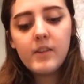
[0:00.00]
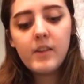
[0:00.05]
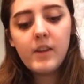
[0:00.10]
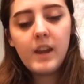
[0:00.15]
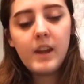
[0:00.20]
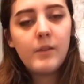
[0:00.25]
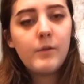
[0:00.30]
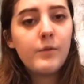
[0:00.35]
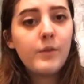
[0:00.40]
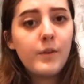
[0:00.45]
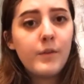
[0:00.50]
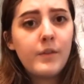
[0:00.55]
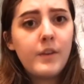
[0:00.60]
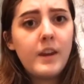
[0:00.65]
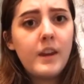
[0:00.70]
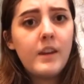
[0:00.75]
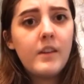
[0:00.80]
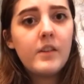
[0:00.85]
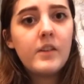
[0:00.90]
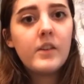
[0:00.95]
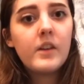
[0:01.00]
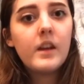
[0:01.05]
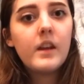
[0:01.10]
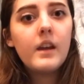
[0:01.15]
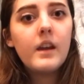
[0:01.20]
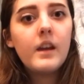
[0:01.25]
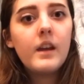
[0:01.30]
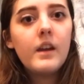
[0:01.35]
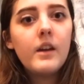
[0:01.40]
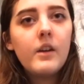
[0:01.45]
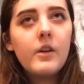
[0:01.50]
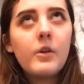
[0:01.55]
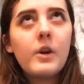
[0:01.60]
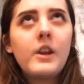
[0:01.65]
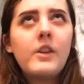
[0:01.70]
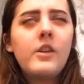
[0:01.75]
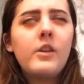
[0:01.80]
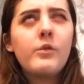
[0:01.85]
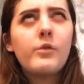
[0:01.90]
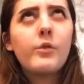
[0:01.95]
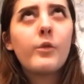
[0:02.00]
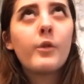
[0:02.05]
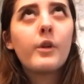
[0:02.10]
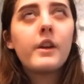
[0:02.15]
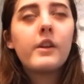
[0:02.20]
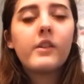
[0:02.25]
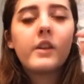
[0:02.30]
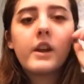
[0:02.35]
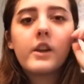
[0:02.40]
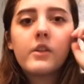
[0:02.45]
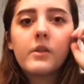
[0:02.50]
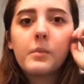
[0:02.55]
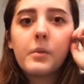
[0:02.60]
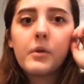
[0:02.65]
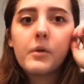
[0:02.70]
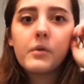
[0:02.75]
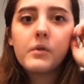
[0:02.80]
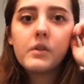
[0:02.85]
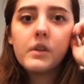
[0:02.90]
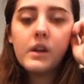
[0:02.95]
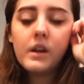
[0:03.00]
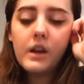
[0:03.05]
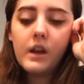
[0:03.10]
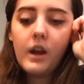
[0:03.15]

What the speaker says: 1850s, or 1840s, I suppose.